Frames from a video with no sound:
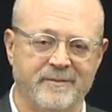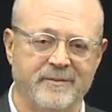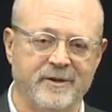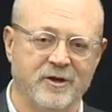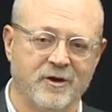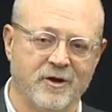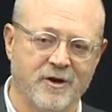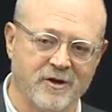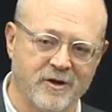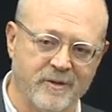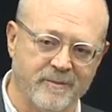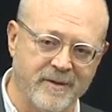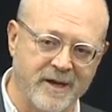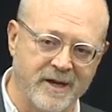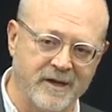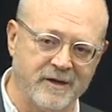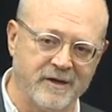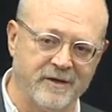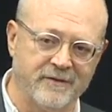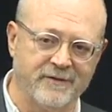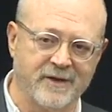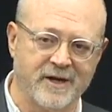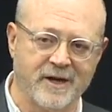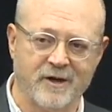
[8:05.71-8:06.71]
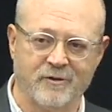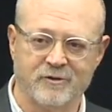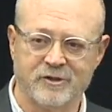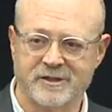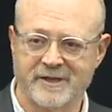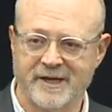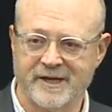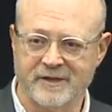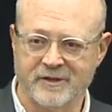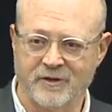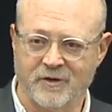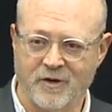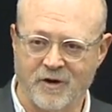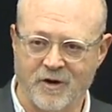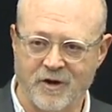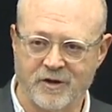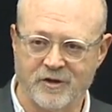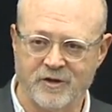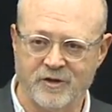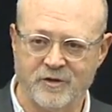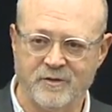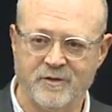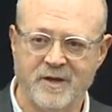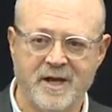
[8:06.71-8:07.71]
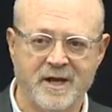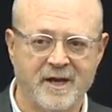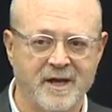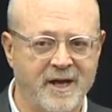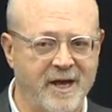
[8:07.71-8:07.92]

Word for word: be argumentative. And I always like to argue.